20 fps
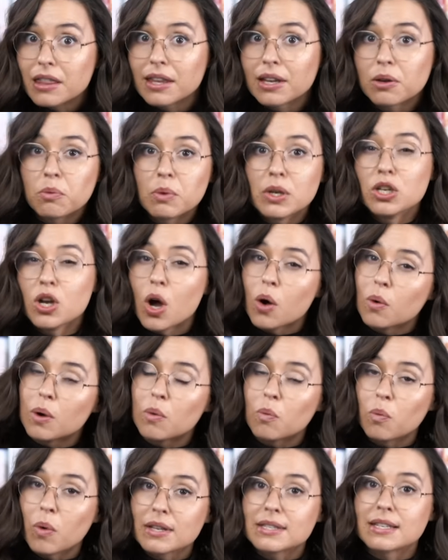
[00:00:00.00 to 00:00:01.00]
Like, we know it
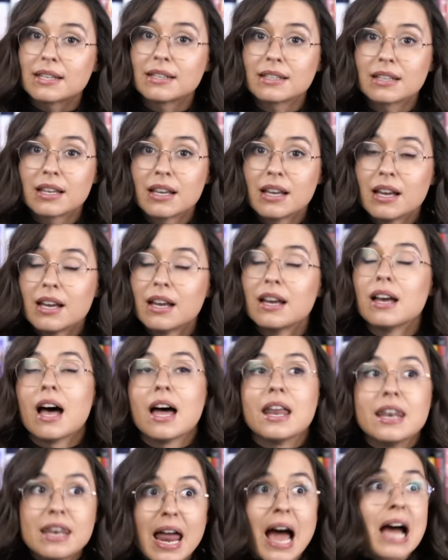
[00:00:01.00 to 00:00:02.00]
wasn't
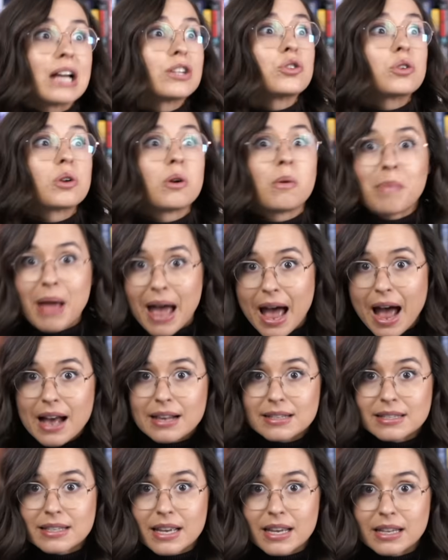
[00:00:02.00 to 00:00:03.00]
a natural
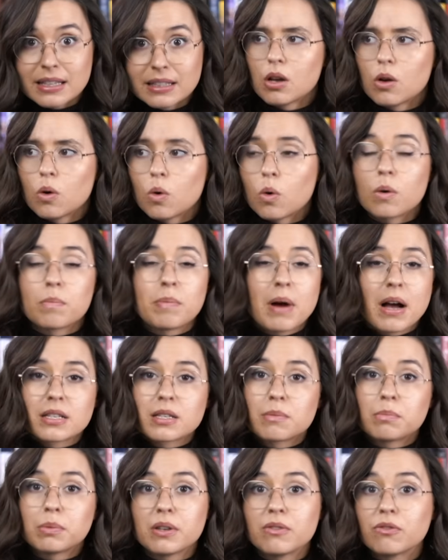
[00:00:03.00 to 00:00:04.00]
passing, or
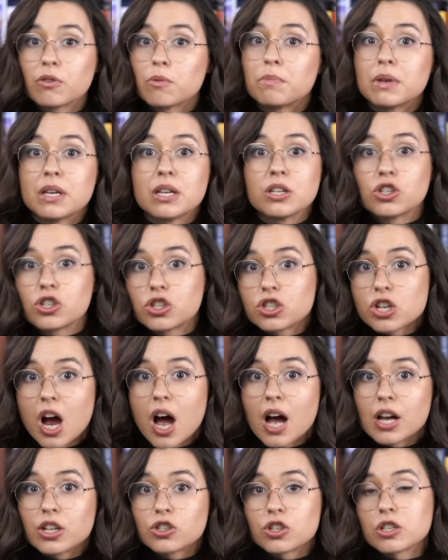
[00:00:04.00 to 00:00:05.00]
possibly from being
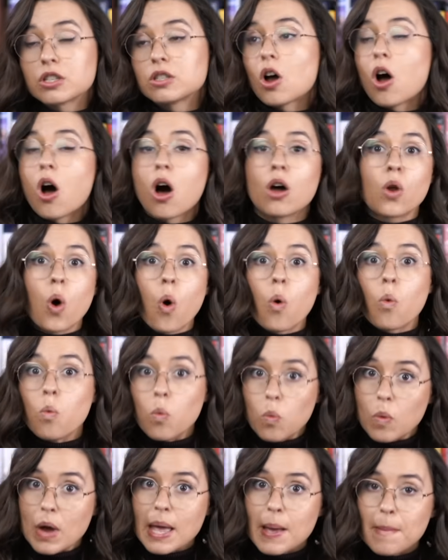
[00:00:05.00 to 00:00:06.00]
shot just on a
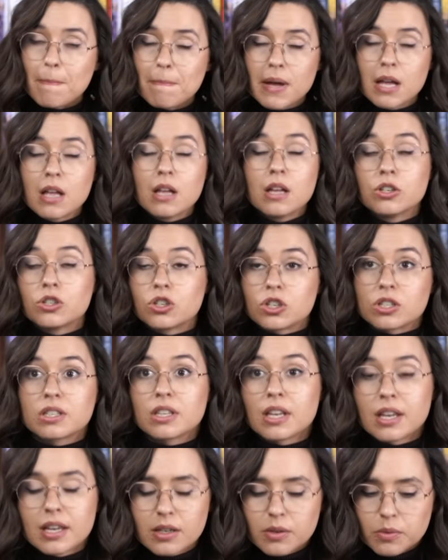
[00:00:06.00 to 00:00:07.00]
whim, just
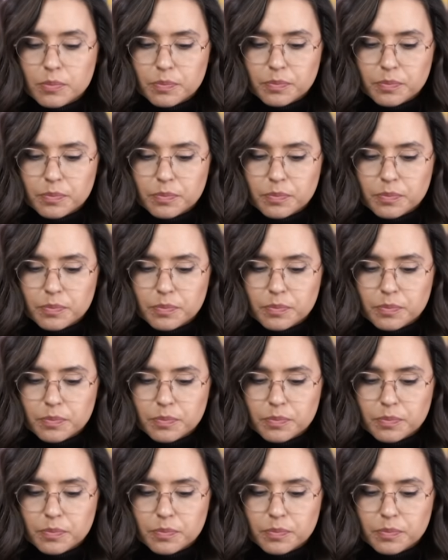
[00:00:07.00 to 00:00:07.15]
like